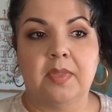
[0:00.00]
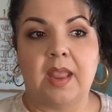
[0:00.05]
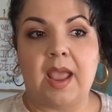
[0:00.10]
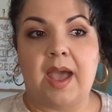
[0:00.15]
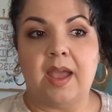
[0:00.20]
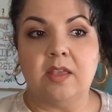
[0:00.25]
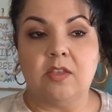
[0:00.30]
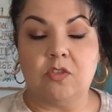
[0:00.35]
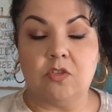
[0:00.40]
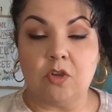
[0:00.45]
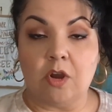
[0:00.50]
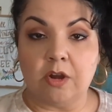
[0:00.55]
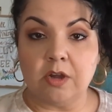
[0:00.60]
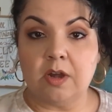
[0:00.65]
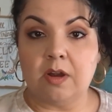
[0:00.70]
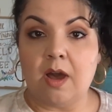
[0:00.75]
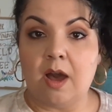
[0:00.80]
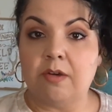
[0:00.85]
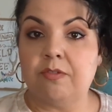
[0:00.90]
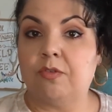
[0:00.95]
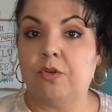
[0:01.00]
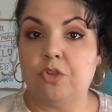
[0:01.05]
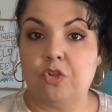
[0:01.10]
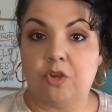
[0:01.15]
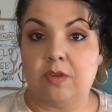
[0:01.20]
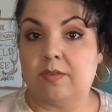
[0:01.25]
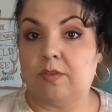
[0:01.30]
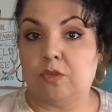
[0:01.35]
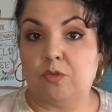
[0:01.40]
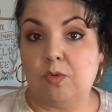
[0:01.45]
I started off with
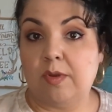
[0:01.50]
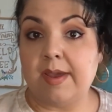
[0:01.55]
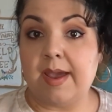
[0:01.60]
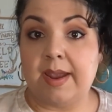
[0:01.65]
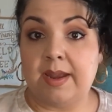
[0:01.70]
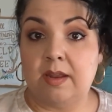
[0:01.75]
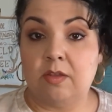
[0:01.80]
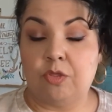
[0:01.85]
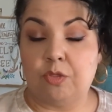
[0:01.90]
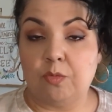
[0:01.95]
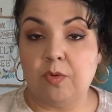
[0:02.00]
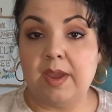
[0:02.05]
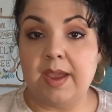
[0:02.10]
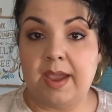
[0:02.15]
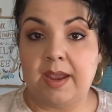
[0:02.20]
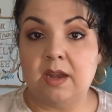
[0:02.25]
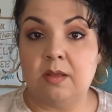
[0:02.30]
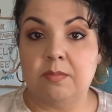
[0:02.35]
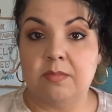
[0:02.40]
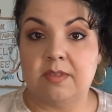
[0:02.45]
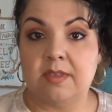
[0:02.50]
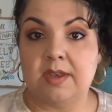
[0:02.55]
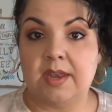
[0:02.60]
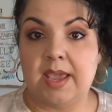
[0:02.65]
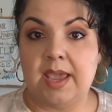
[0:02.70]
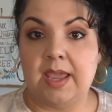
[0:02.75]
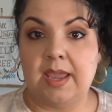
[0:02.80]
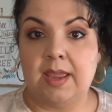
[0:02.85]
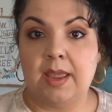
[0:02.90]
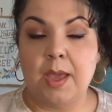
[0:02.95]
just three items a
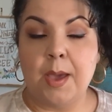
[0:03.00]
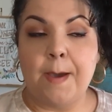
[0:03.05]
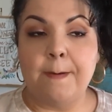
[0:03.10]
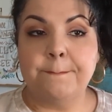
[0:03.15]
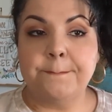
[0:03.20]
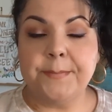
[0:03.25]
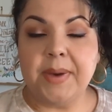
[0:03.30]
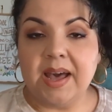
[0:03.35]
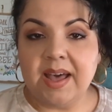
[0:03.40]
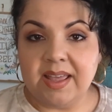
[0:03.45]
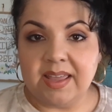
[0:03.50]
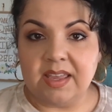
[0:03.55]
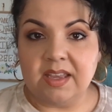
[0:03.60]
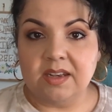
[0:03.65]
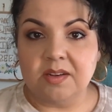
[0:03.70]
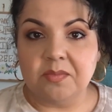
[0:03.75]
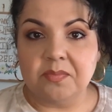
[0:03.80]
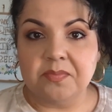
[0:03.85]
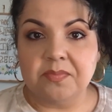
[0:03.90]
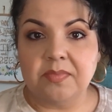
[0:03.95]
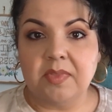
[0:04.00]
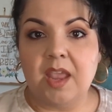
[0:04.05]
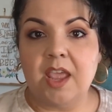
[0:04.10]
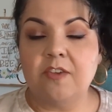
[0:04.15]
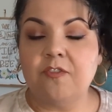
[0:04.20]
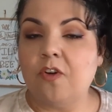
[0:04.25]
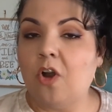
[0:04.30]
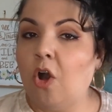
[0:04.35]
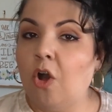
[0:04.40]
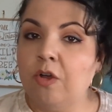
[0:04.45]
day. But
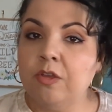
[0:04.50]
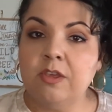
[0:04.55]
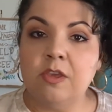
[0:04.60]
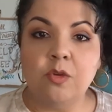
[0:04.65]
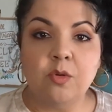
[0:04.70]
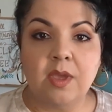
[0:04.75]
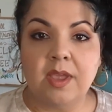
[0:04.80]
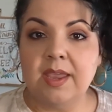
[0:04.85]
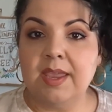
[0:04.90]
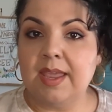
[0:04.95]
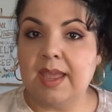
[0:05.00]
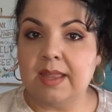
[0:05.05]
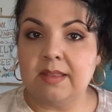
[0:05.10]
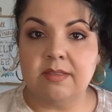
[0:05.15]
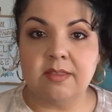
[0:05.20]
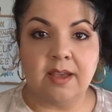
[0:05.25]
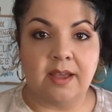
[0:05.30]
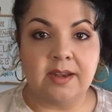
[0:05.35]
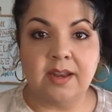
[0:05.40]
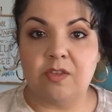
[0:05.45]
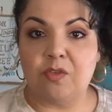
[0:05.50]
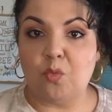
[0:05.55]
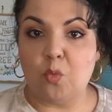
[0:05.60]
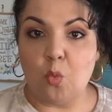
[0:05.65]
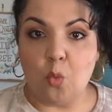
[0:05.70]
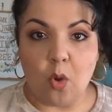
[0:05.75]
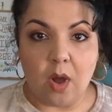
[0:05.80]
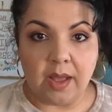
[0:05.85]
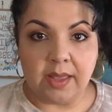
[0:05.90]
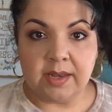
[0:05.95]
if all you can get done is
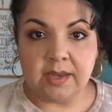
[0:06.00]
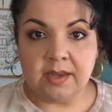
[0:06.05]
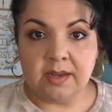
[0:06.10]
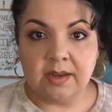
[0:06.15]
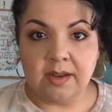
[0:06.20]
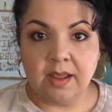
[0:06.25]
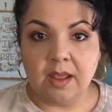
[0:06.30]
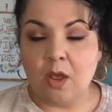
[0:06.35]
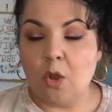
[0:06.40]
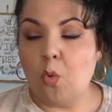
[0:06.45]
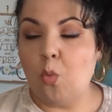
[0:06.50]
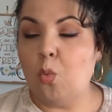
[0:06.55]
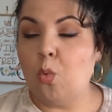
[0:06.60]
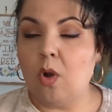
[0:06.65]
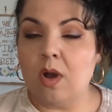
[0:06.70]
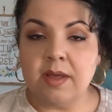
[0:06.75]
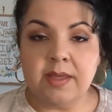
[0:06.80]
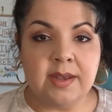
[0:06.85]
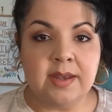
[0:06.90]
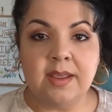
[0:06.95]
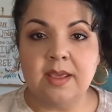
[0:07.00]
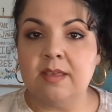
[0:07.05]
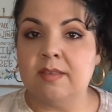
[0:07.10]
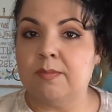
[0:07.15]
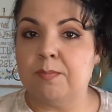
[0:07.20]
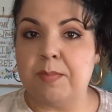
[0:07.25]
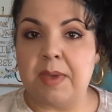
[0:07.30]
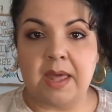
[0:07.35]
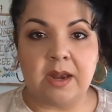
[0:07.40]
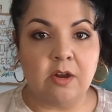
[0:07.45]
one is
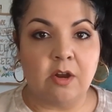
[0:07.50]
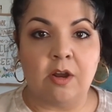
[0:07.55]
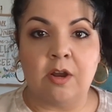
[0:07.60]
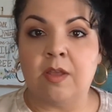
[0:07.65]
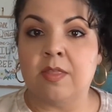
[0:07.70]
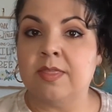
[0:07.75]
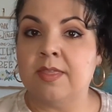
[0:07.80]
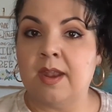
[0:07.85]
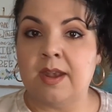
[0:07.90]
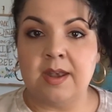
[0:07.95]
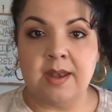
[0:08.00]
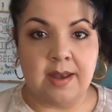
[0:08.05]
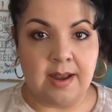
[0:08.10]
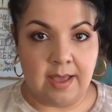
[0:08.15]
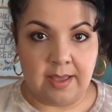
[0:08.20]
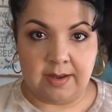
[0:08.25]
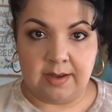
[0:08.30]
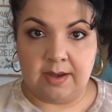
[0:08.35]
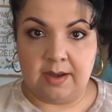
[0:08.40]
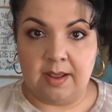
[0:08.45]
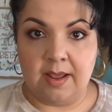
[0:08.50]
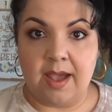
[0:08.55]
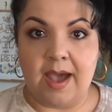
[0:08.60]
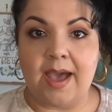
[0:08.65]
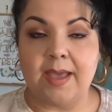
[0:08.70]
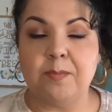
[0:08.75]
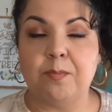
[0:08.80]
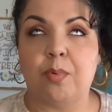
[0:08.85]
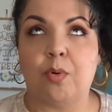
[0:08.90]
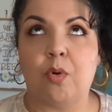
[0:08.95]
better than none.
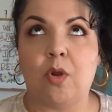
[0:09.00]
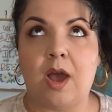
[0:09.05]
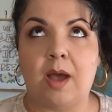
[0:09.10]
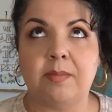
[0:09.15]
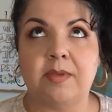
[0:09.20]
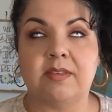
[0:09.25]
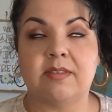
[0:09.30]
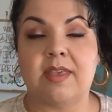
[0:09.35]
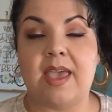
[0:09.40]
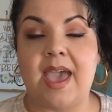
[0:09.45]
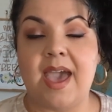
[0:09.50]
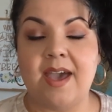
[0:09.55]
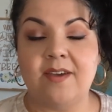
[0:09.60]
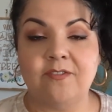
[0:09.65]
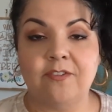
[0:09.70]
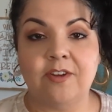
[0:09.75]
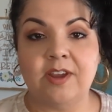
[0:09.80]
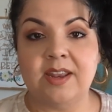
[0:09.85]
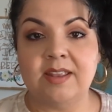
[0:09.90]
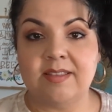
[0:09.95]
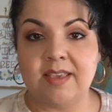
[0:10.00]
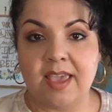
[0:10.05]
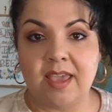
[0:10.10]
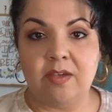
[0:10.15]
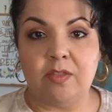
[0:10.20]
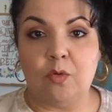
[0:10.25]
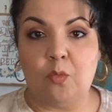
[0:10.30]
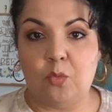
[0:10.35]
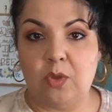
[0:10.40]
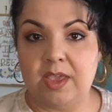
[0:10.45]
I promise. Every day
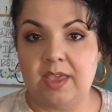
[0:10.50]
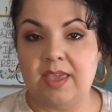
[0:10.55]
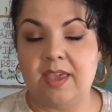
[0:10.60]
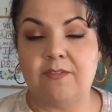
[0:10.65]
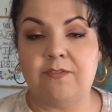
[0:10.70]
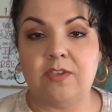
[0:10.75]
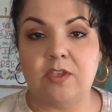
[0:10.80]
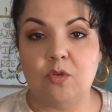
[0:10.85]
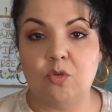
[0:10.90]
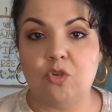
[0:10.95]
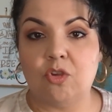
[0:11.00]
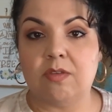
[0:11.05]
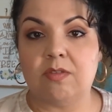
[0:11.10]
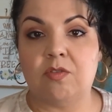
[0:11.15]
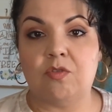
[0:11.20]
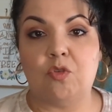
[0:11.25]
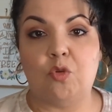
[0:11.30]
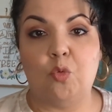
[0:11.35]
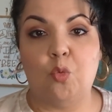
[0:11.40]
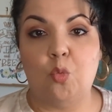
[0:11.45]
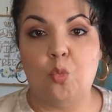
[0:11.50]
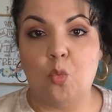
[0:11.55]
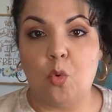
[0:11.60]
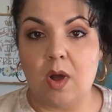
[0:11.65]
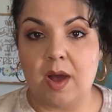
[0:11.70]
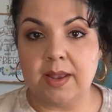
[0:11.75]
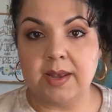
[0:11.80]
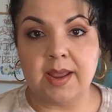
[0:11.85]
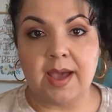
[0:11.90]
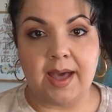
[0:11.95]
of the week, if you just do
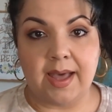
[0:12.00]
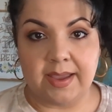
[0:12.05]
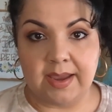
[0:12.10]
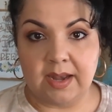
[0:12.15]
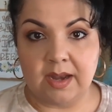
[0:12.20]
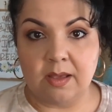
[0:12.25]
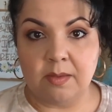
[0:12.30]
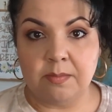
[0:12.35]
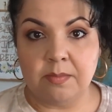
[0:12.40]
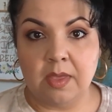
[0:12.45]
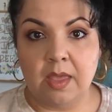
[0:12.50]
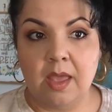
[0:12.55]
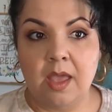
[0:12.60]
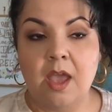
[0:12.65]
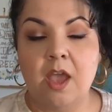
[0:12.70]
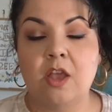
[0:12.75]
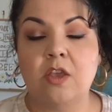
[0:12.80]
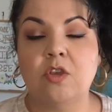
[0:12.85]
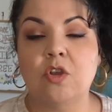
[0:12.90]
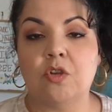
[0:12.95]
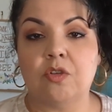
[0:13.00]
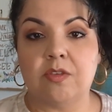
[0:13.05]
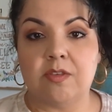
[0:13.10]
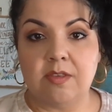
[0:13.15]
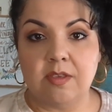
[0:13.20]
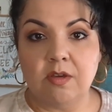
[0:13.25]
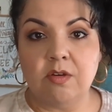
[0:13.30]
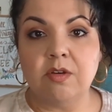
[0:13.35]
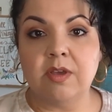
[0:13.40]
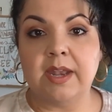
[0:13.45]
one item, you're
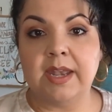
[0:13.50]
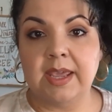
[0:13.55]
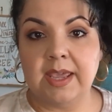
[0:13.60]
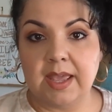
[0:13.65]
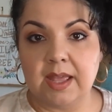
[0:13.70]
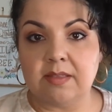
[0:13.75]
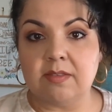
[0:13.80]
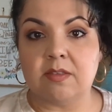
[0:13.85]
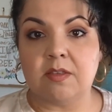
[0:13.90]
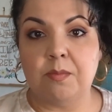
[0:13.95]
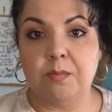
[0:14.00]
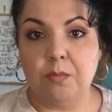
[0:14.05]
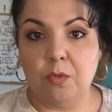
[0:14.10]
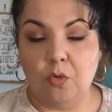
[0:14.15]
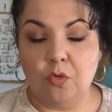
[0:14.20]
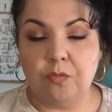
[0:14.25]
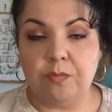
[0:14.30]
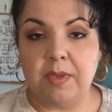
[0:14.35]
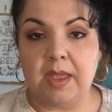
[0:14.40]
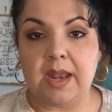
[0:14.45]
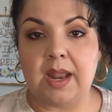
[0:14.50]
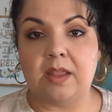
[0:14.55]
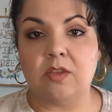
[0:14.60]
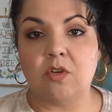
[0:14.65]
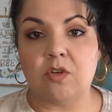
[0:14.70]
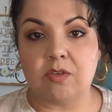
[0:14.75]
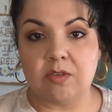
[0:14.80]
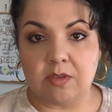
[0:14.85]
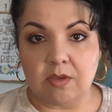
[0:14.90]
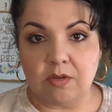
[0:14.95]
still going to get some movement and
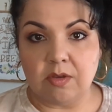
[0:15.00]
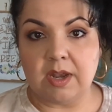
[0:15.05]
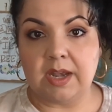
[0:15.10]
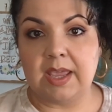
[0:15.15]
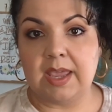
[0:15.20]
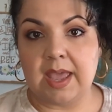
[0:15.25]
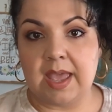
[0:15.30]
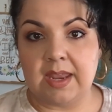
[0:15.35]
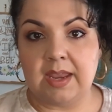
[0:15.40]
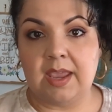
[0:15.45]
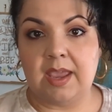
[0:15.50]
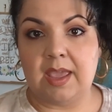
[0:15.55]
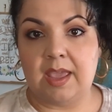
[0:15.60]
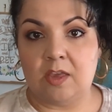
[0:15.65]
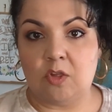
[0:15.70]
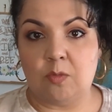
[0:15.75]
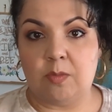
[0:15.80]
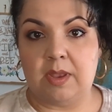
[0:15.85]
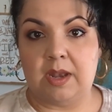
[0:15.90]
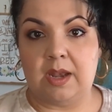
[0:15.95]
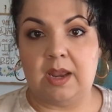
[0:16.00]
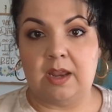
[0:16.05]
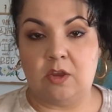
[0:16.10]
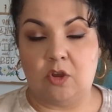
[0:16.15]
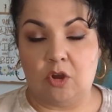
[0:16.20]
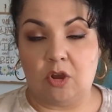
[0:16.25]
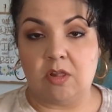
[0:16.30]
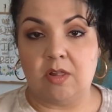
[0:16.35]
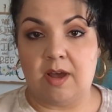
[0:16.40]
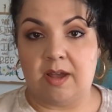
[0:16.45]
you're still going to get engagement in
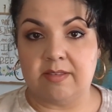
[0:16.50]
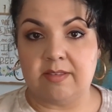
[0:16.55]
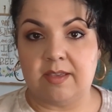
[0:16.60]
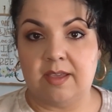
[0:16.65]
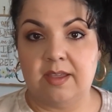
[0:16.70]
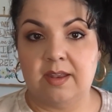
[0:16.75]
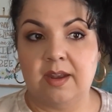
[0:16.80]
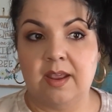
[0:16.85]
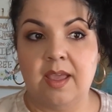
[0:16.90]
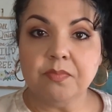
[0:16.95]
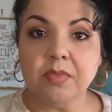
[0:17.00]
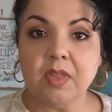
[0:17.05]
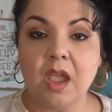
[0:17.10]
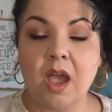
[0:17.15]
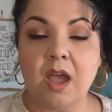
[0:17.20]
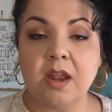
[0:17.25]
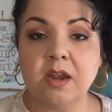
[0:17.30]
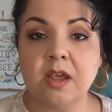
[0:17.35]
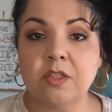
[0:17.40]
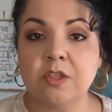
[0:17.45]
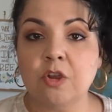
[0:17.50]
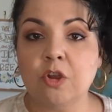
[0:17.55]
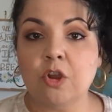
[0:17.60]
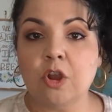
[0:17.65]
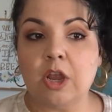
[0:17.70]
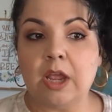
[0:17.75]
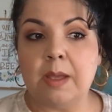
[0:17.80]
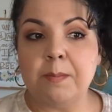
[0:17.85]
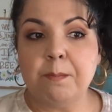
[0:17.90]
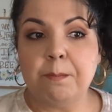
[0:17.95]
your closet.
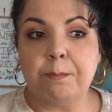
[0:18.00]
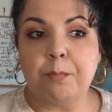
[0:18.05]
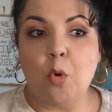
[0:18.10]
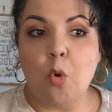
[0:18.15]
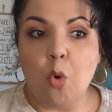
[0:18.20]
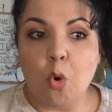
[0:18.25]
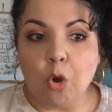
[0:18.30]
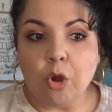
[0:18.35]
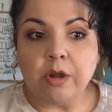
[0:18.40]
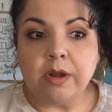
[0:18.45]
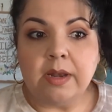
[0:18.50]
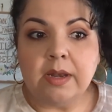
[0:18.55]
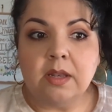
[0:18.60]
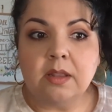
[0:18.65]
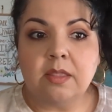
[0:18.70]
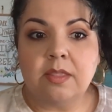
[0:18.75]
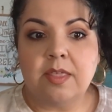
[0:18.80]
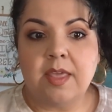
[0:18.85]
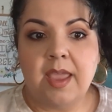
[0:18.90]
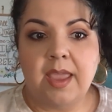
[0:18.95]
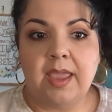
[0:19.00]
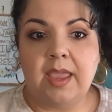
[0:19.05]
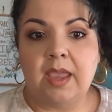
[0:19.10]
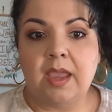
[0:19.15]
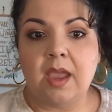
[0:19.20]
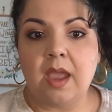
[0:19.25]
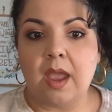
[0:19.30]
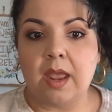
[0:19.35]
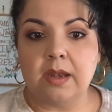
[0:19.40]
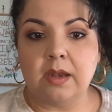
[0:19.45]
Another important
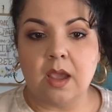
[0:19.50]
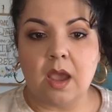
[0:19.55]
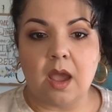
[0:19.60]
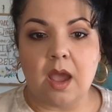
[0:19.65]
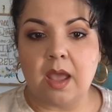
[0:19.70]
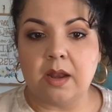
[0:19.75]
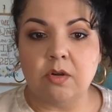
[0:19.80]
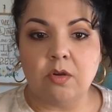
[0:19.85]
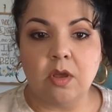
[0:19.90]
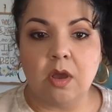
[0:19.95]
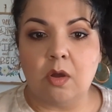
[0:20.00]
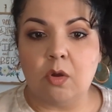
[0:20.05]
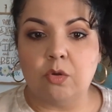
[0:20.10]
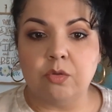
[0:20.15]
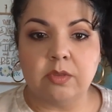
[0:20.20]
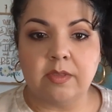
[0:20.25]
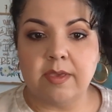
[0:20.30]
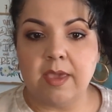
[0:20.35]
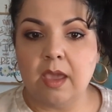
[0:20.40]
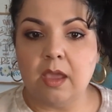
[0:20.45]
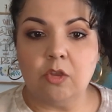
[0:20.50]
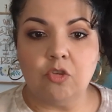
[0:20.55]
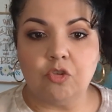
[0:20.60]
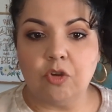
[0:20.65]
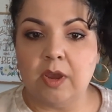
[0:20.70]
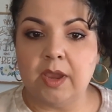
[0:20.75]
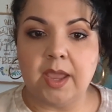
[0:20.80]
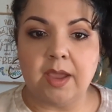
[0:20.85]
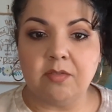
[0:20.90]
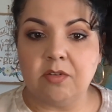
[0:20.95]
thing, and I don't know, take a
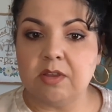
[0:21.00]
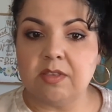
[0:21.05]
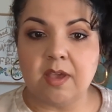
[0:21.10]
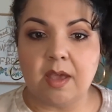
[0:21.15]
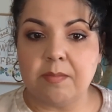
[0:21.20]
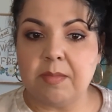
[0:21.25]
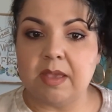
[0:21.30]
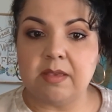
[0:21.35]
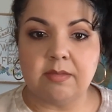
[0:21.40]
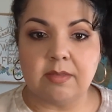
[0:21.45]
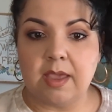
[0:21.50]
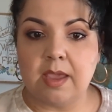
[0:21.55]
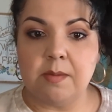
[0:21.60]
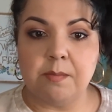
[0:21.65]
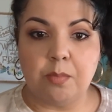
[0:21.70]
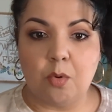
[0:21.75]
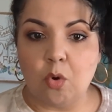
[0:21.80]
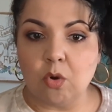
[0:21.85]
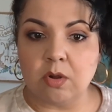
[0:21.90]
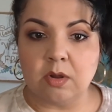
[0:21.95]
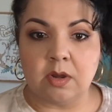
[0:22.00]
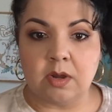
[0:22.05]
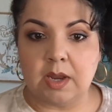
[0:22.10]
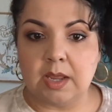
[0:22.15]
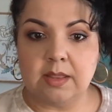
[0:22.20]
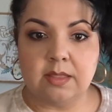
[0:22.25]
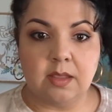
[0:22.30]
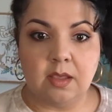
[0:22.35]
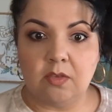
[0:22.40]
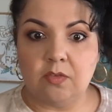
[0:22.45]
drink every time I say important
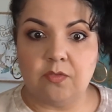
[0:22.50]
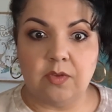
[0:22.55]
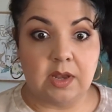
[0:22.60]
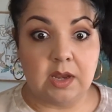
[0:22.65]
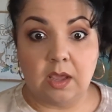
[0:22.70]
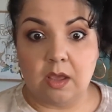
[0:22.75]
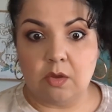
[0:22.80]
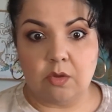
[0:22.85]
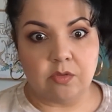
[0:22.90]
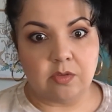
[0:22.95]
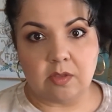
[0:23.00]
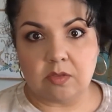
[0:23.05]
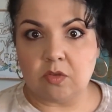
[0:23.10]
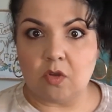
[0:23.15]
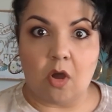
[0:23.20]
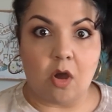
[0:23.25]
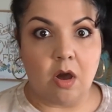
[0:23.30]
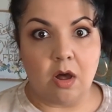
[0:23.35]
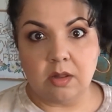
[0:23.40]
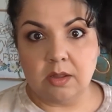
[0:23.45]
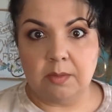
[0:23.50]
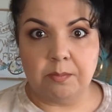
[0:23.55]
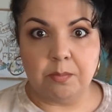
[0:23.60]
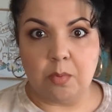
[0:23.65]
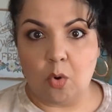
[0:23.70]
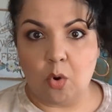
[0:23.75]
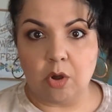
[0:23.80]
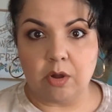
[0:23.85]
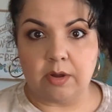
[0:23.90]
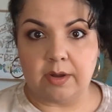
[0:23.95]
in these videos, it's all
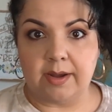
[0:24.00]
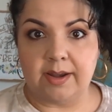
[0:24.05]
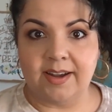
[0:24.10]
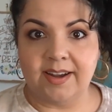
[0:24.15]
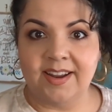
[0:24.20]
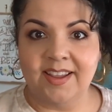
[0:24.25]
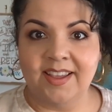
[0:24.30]
important.